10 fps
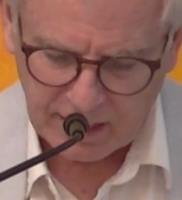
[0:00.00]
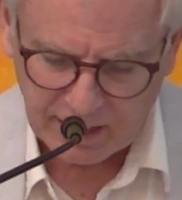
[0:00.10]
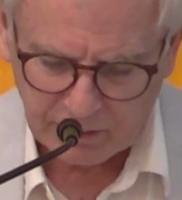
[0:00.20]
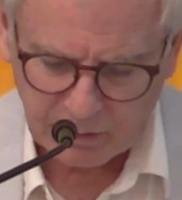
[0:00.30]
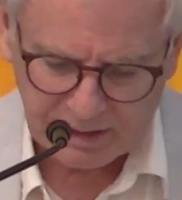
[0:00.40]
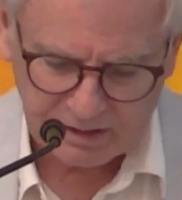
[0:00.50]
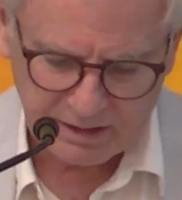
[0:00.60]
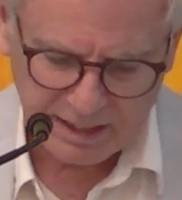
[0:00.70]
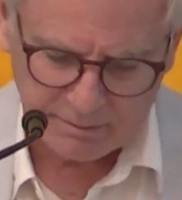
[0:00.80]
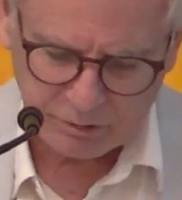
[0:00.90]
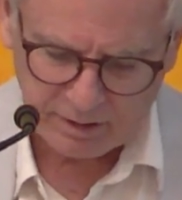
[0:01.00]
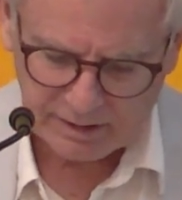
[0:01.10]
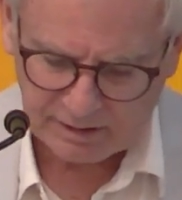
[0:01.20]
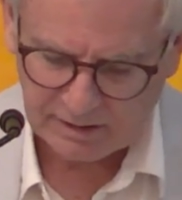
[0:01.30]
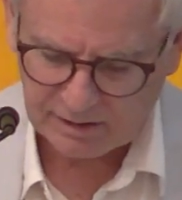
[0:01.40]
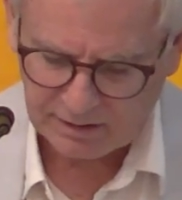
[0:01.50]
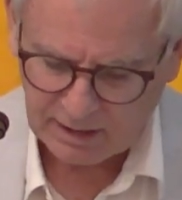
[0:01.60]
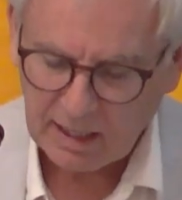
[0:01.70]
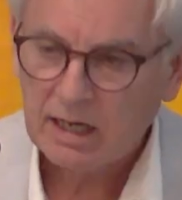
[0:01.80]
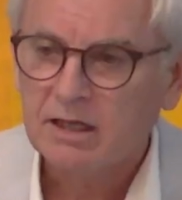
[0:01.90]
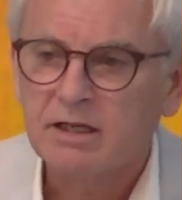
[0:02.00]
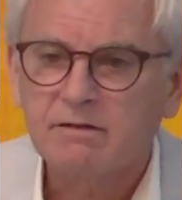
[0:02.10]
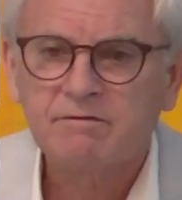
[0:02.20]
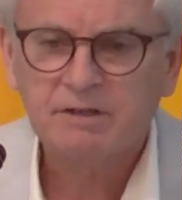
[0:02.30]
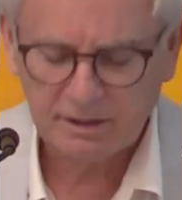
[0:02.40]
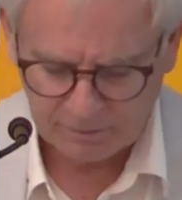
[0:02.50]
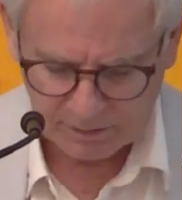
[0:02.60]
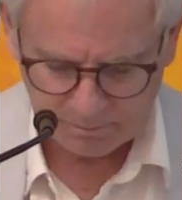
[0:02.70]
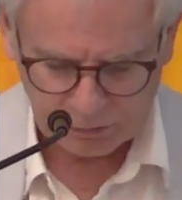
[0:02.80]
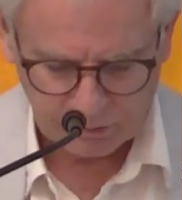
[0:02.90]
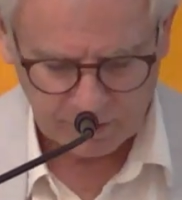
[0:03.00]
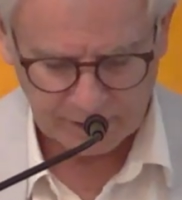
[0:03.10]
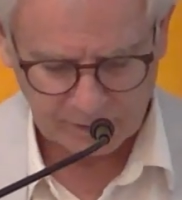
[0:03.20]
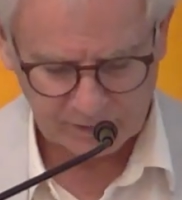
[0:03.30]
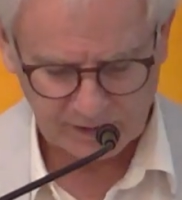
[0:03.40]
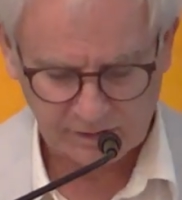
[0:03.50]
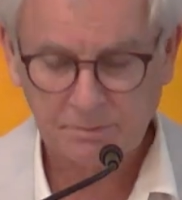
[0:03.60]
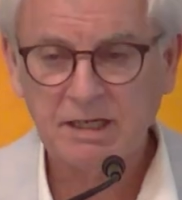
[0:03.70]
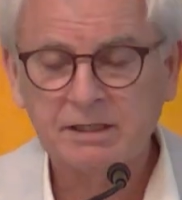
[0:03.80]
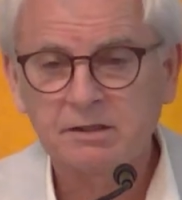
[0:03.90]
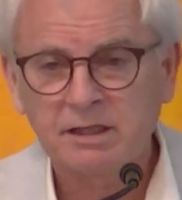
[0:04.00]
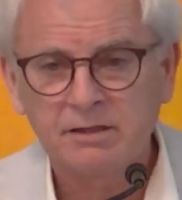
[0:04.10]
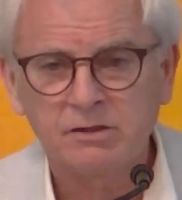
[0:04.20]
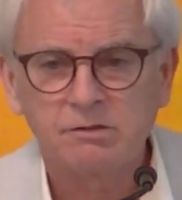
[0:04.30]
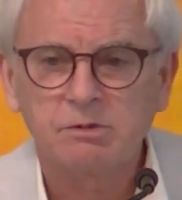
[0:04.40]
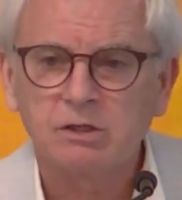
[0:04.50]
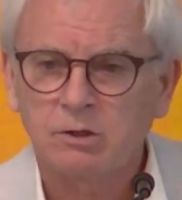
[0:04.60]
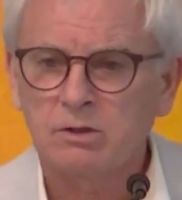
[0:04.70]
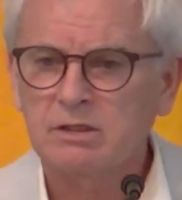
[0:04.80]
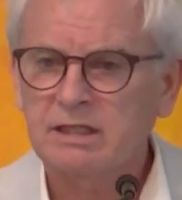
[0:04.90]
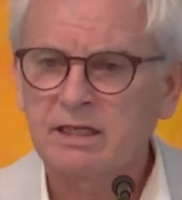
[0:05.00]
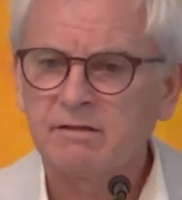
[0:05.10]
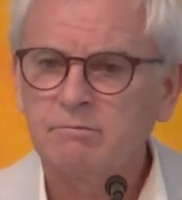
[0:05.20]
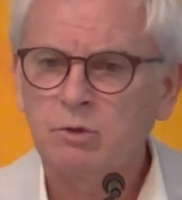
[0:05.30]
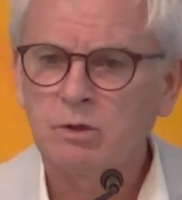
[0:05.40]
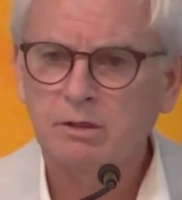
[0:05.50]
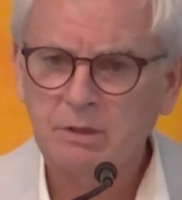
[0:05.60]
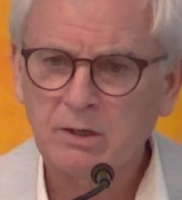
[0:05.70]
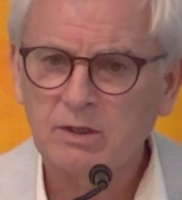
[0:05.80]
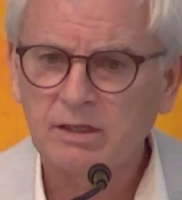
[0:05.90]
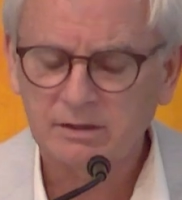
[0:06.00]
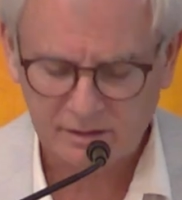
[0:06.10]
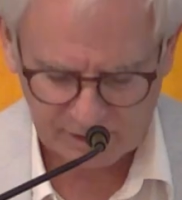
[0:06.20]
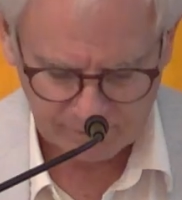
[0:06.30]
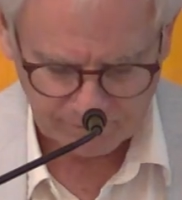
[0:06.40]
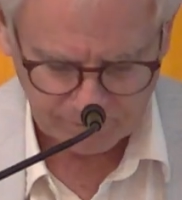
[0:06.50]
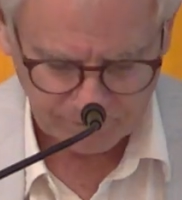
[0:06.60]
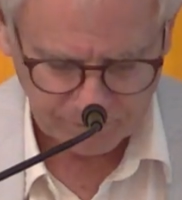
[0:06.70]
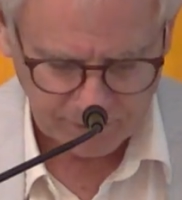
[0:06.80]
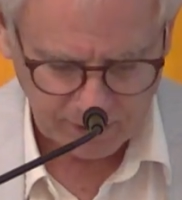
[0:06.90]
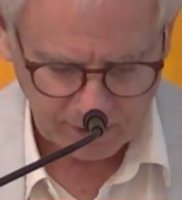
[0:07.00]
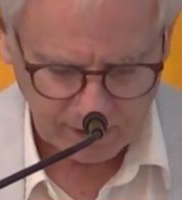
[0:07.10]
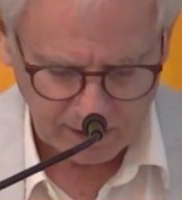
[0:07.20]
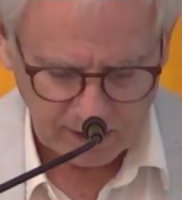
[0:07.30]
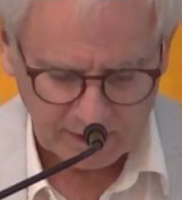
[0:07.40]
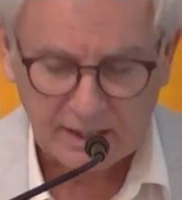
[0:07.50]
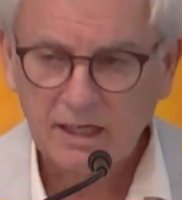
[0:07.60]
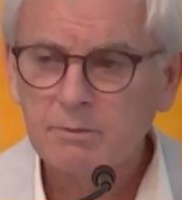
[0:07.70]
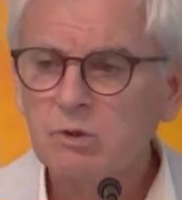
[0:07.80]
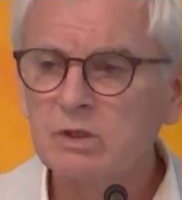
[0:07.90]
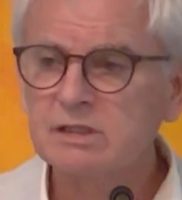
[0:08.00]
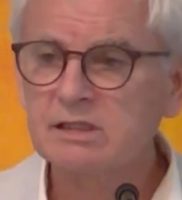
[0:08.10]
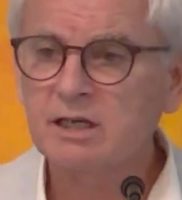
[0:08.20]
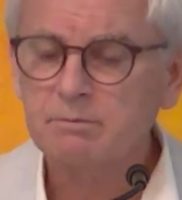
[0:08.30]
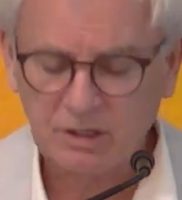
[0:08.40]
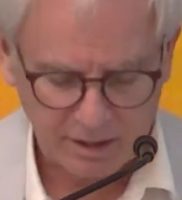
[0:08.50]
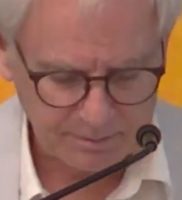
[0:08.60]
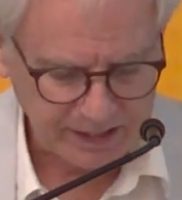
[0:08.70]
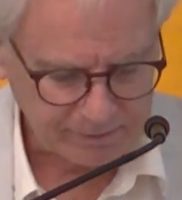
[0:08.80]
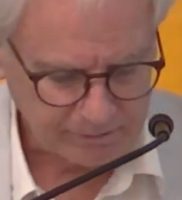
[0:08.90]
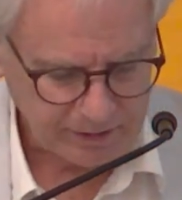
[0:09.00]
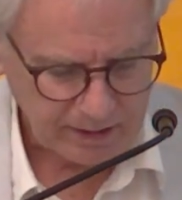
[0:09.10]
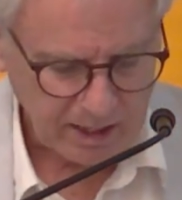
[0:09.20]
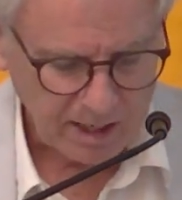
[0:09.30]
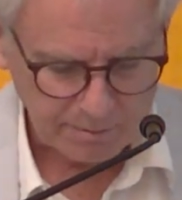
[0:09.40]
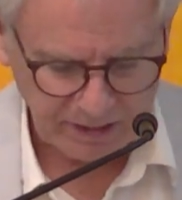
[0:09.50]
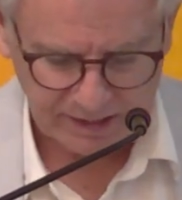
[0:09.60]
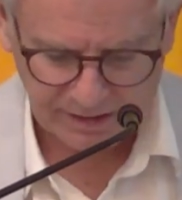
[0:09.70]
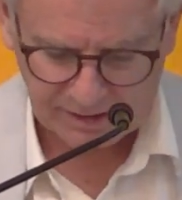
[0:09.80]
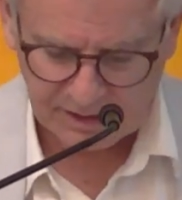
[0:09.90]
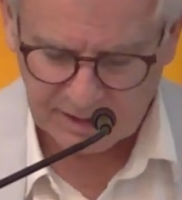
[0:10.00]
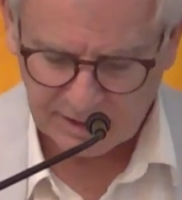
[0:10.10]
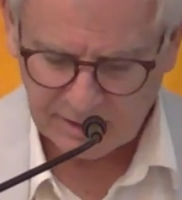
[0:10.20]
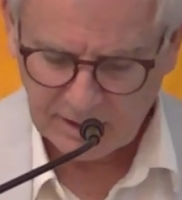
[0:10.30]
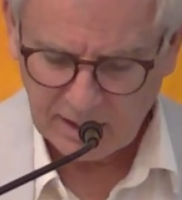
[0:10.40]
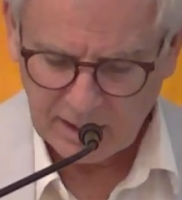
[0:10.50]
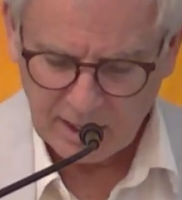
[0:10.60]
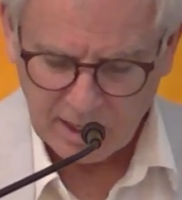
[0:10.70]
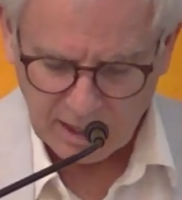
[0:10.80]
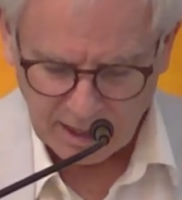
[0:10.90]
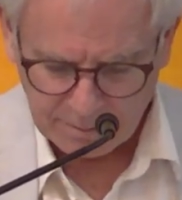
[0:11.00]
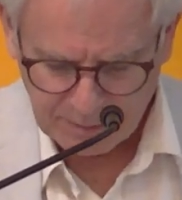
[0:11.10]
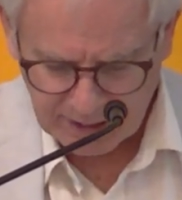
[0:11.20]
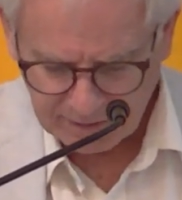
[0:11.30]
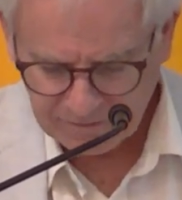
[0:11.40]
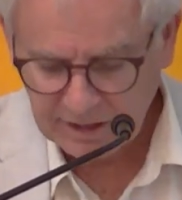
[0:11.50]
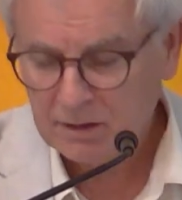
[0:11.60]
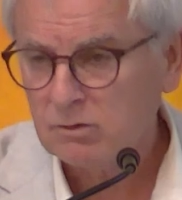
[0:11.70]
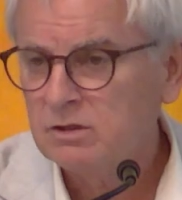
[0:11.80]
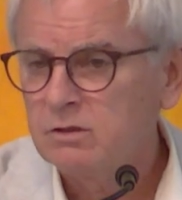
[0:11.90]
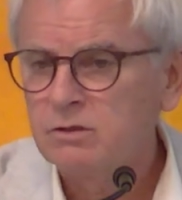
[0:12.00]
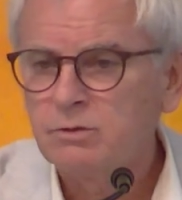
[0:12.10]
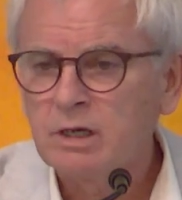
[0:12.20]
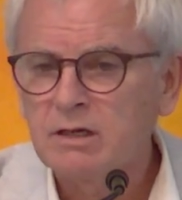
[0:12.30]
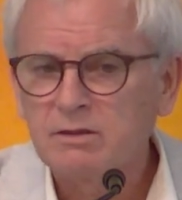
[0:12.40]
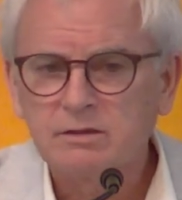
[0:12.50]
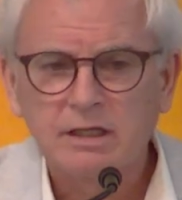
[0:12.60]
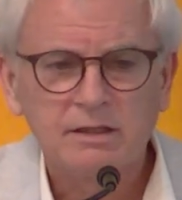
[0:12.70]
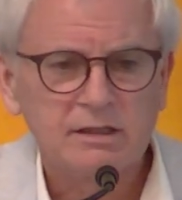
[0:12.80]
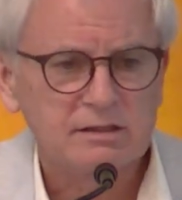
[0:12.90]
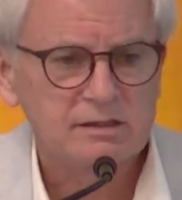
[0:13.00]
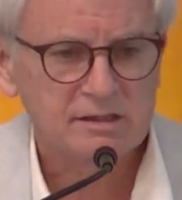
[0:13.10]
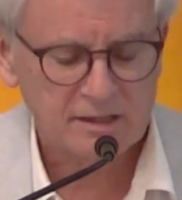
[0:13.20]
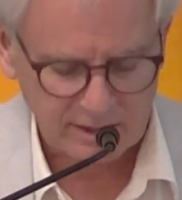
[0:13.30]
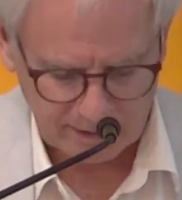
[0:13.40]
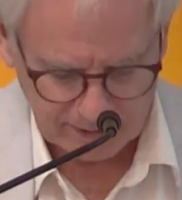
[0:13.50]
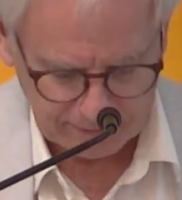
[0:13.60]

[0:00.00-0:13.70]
increased land prices that favored employers and speculators but hurt native-born Americans. Yet immigrants kept coming. Many succeeded, and many failed to do well in this society.